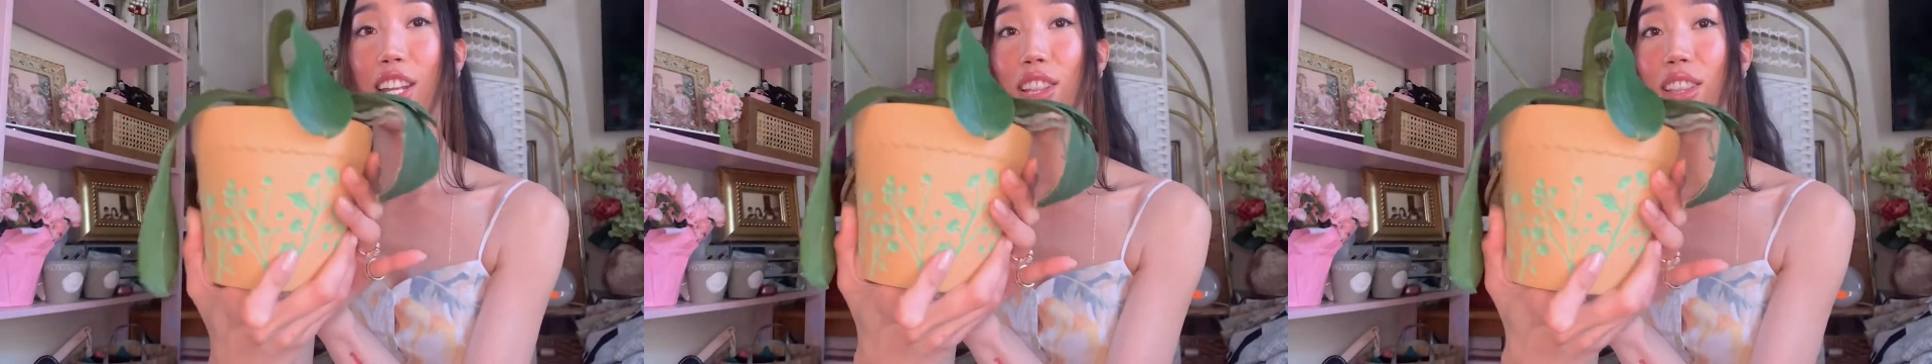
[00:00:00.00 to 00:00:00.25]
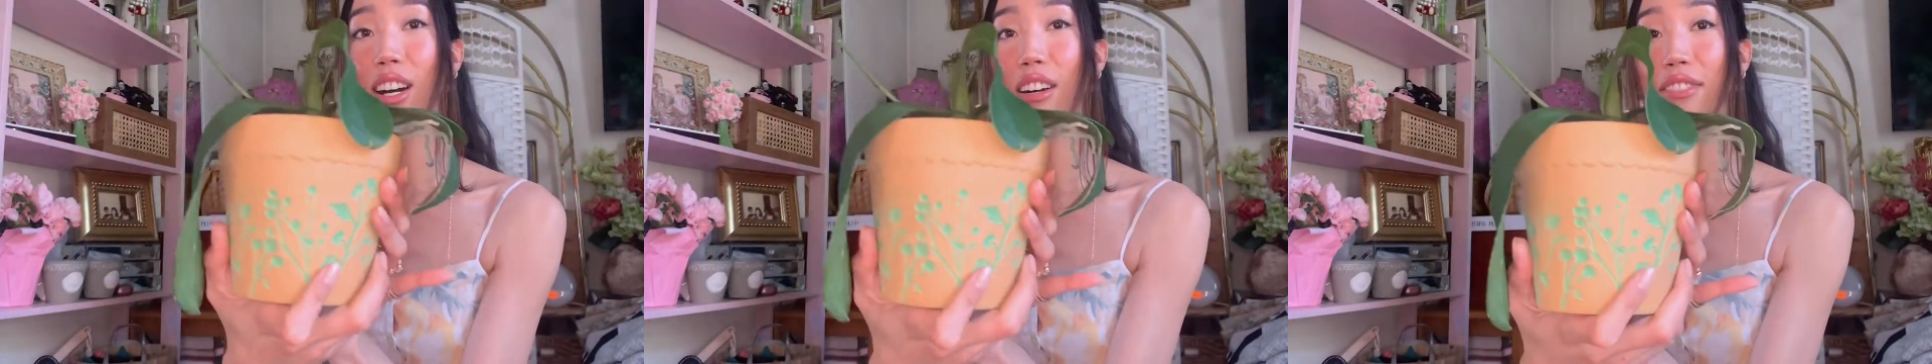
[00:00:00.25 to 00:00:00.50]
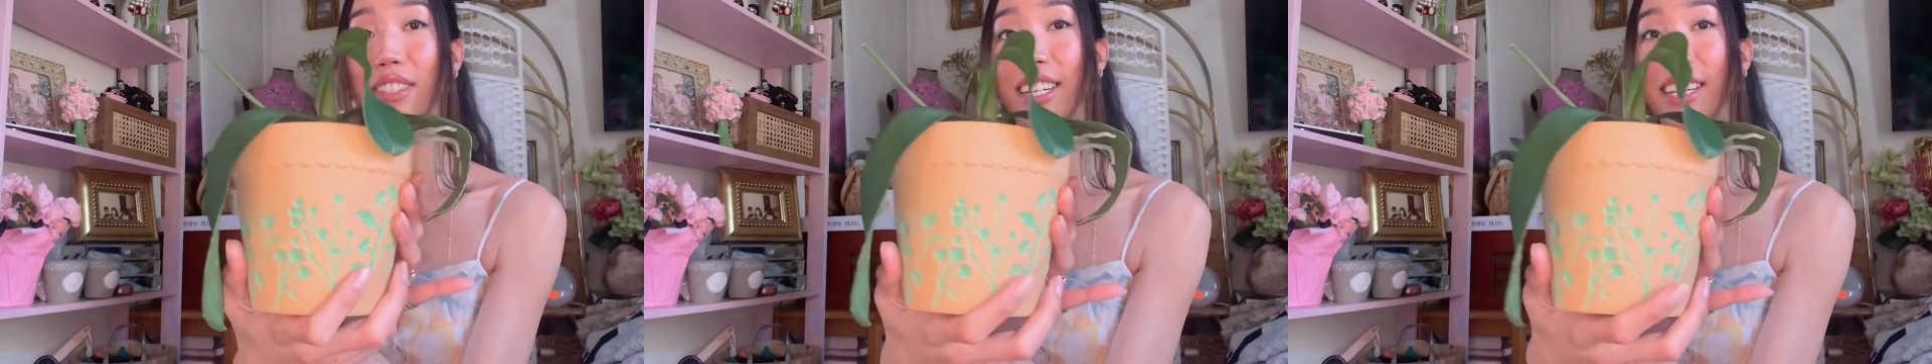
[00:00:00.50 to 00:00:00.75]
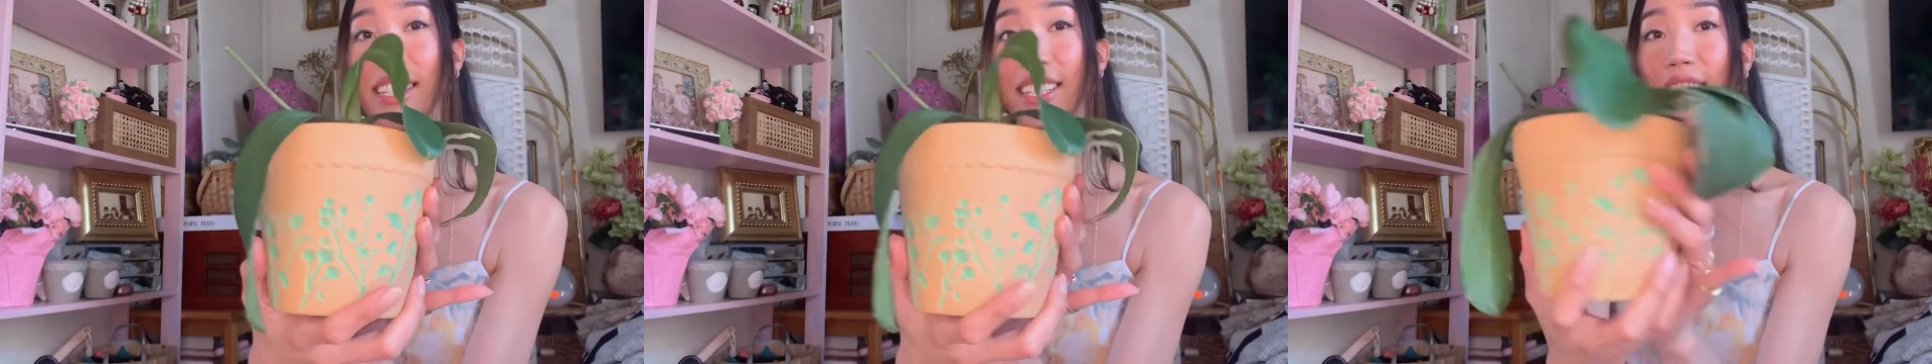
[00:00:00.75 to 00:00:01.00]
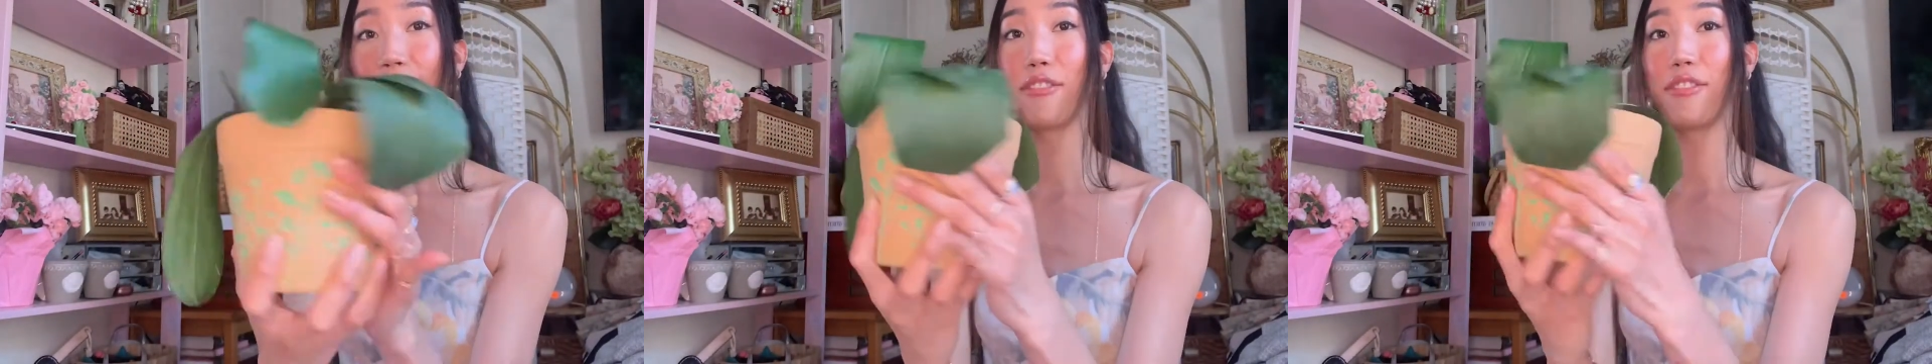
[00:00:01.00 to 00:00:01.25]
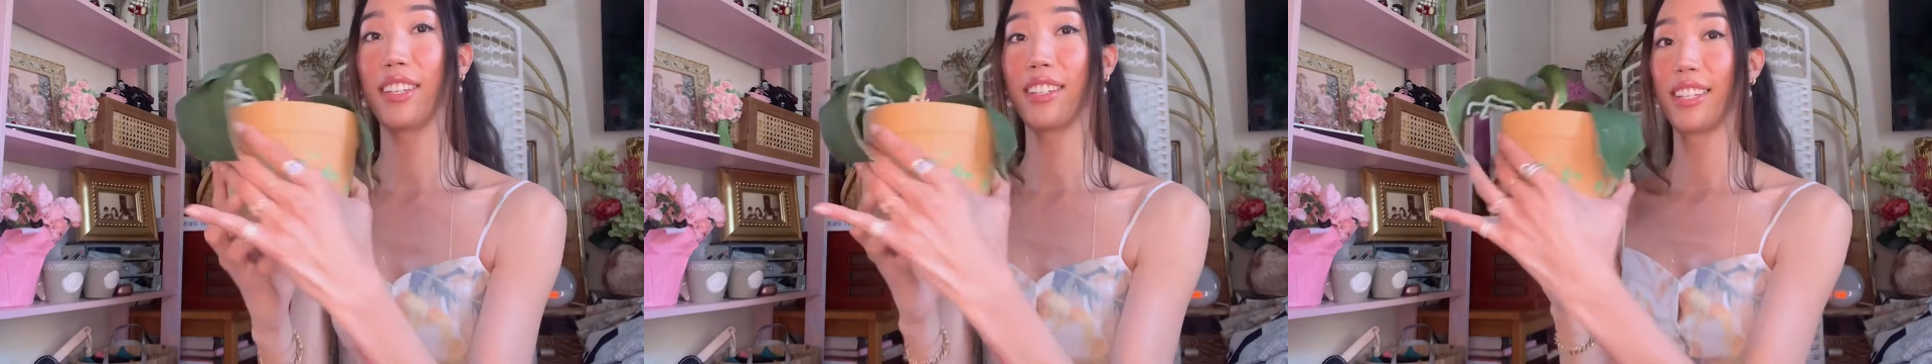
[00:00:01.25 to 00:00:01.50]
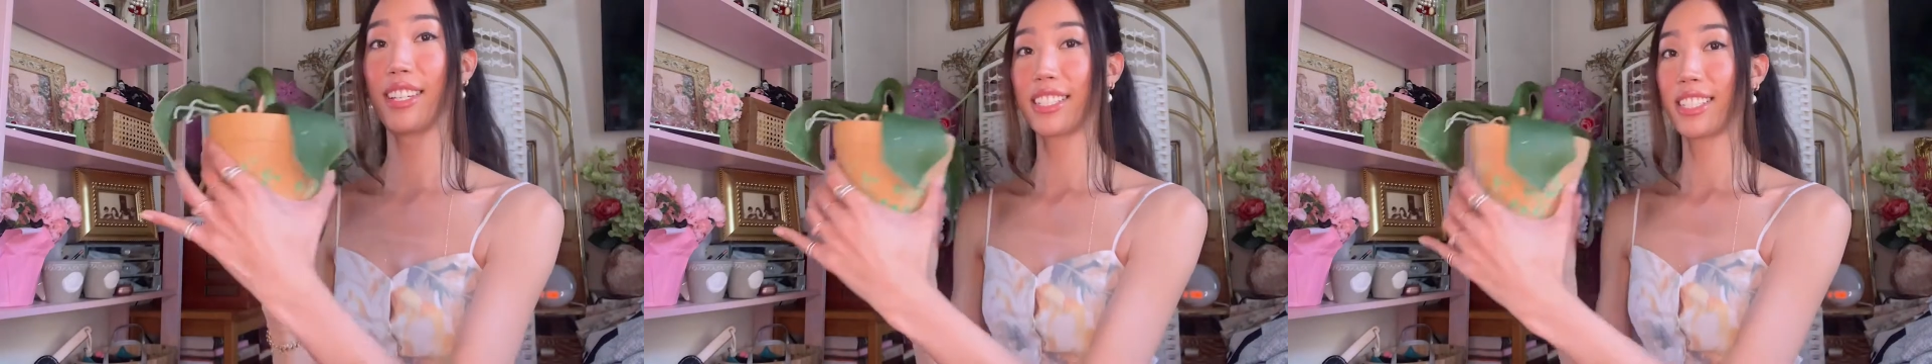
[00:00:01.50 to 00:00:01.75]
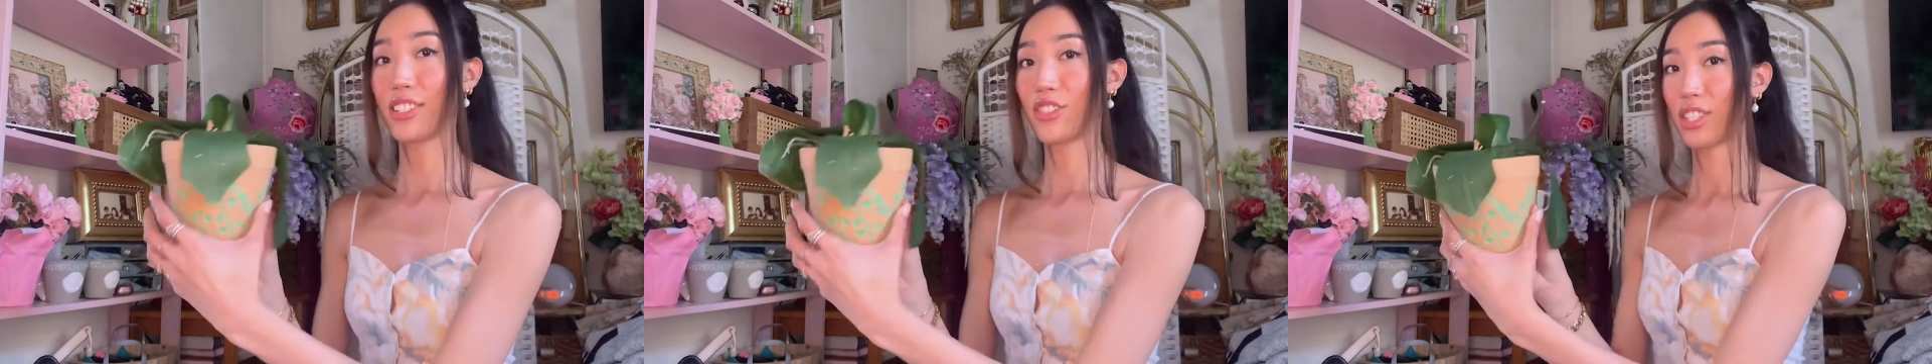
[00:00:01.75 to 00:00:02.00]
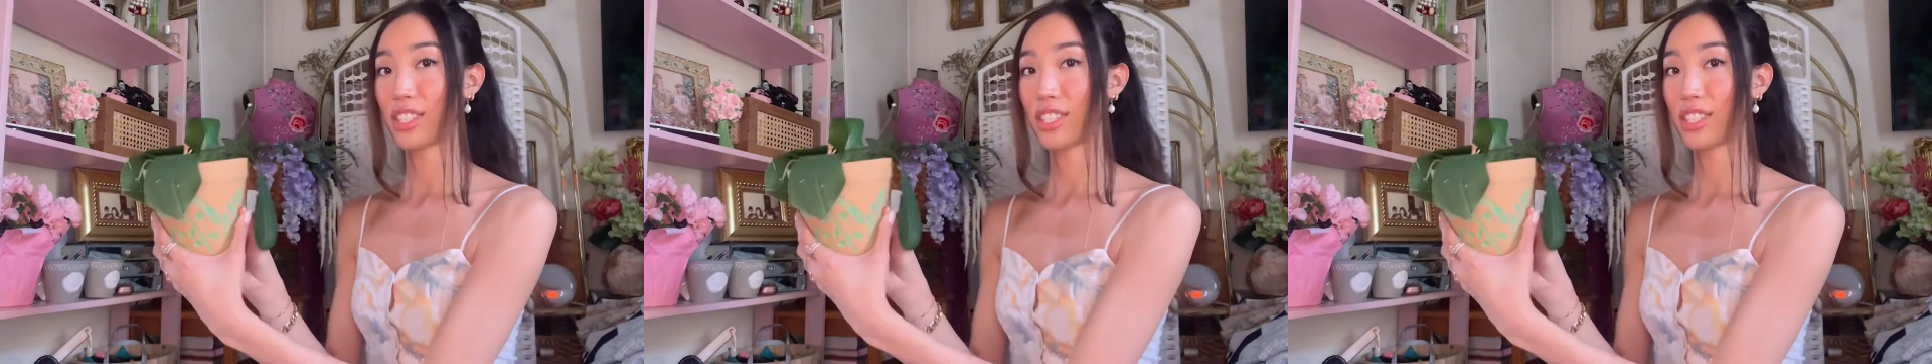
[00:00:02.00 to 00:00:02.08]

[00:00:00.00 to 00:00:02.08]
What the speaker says: loved it, and I feel like that just